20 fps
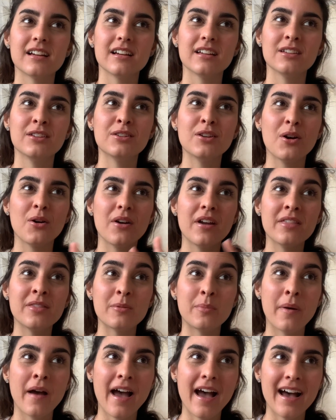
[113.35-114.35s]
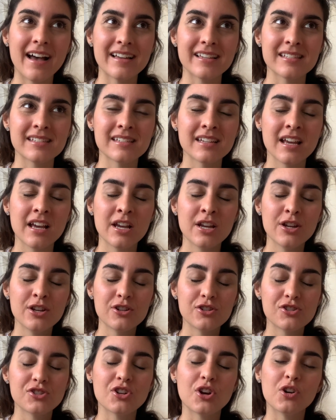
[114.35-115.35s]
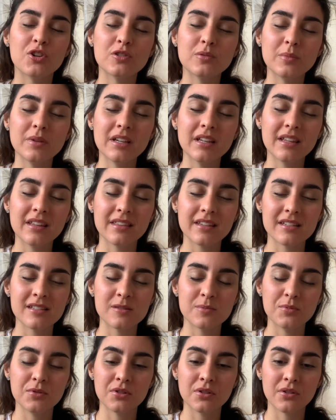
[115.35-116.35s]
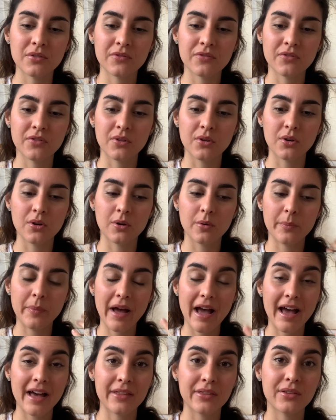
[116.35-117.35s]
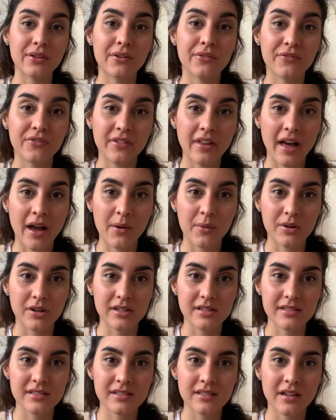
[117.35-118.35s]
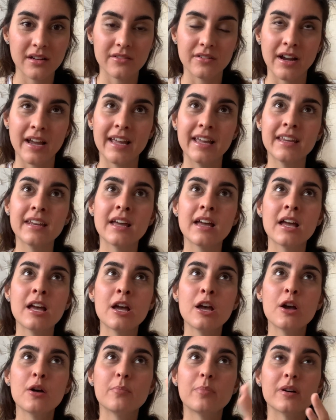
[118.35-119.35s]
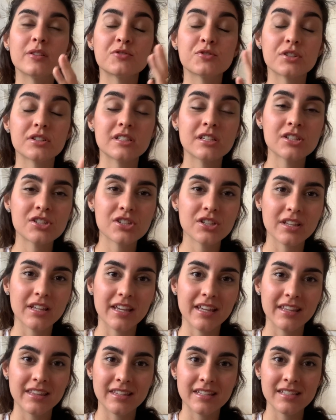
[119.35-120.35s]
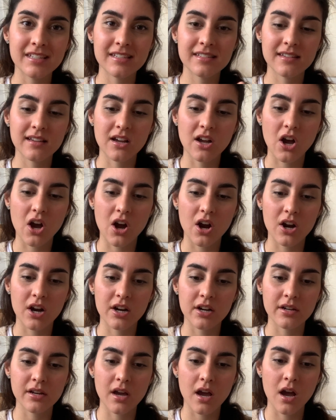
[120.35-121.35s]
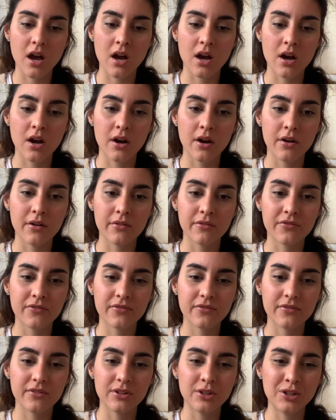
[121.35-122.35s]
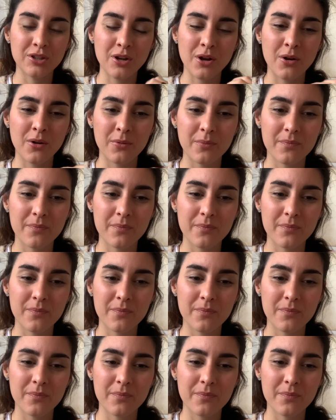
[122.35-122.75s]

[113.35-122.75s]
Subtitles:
you know, in the past shown me this beautiful path of flowers, right? But traditionally, this is a card of, you know,